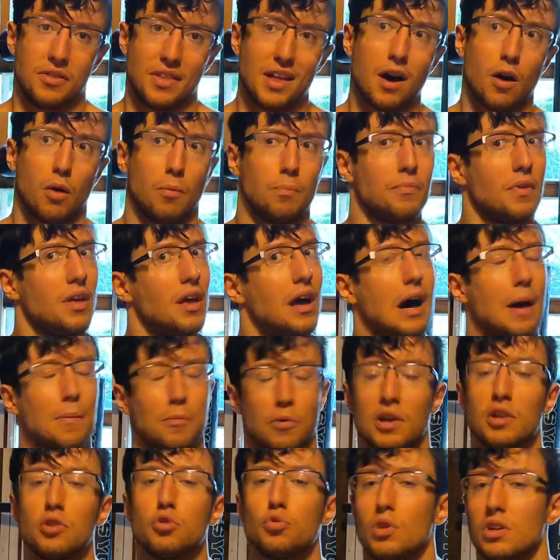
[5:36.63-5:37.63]
Now,
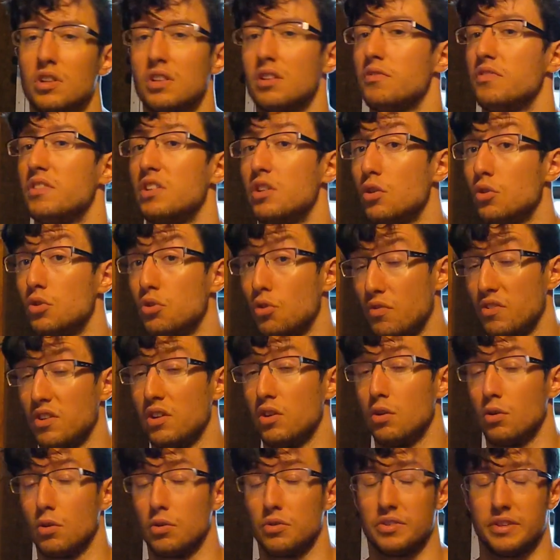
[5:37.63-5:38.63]
I'm going to end the
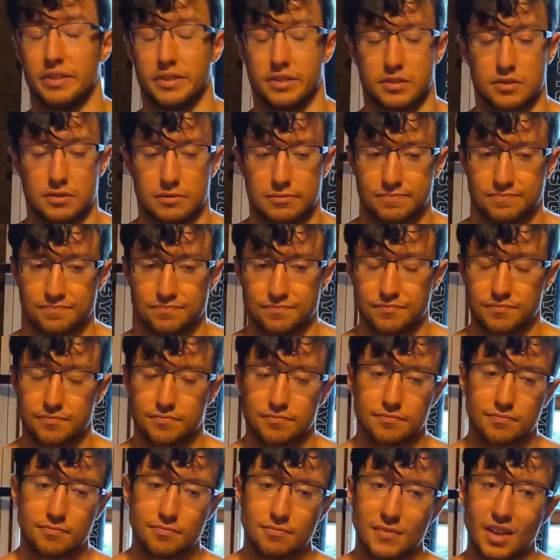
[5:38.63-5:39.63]
video on this.
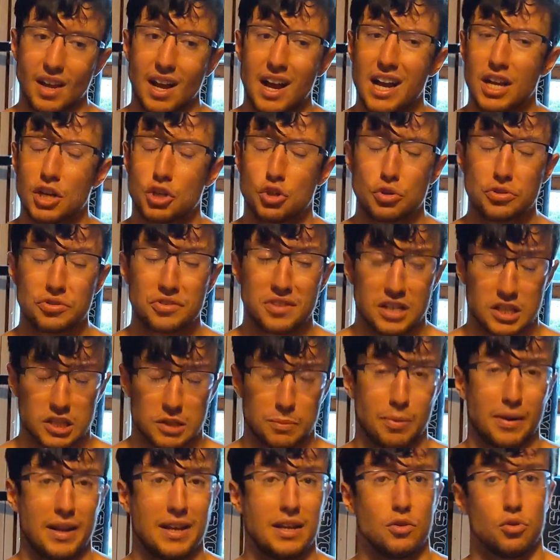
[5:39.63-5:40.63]
I just
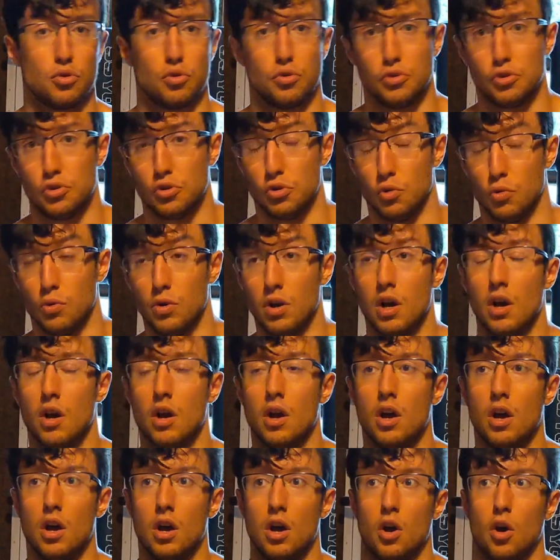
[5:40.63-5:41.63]
explained to you
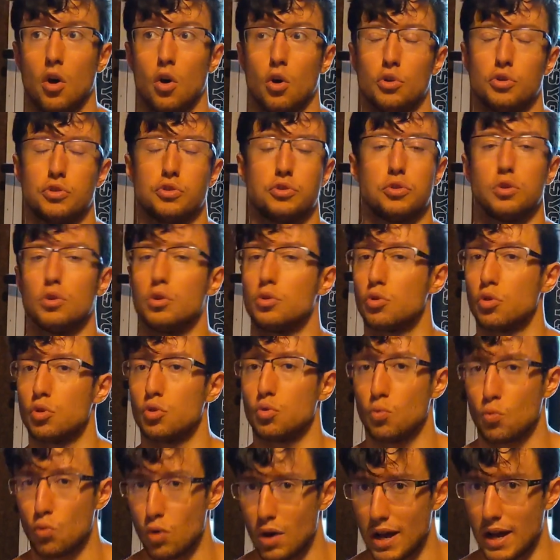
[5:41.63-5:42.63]
a
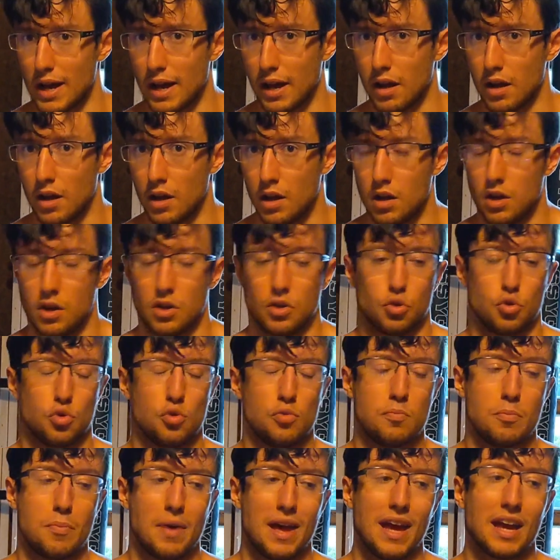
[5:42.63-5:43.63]
certain way
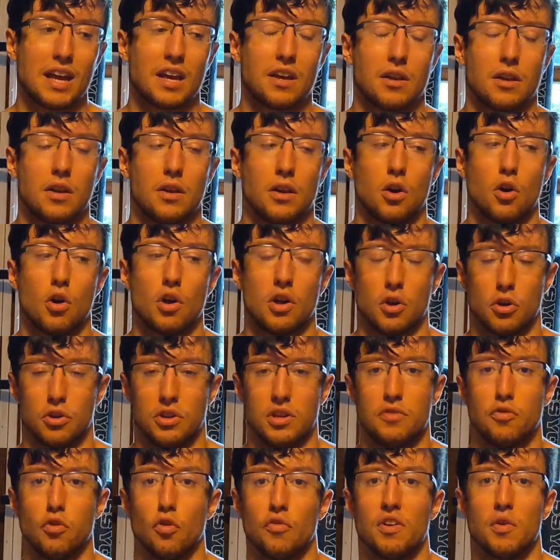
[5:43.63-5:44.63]
to make
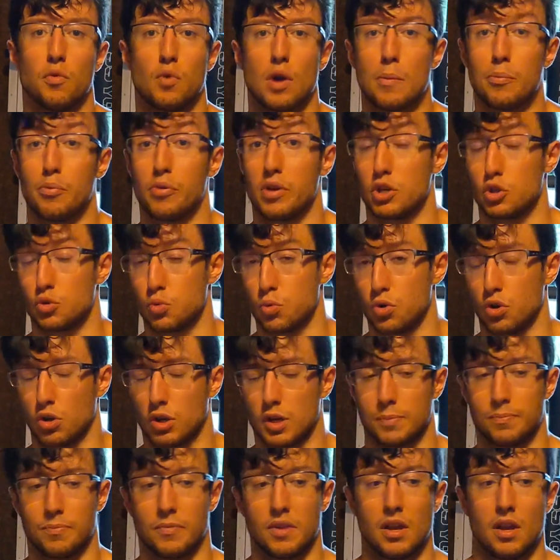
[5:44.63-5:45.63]
an evolving rep range
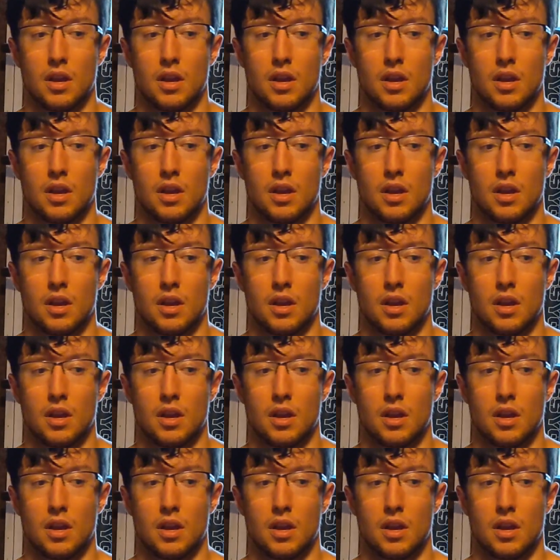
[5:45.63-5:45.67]
work.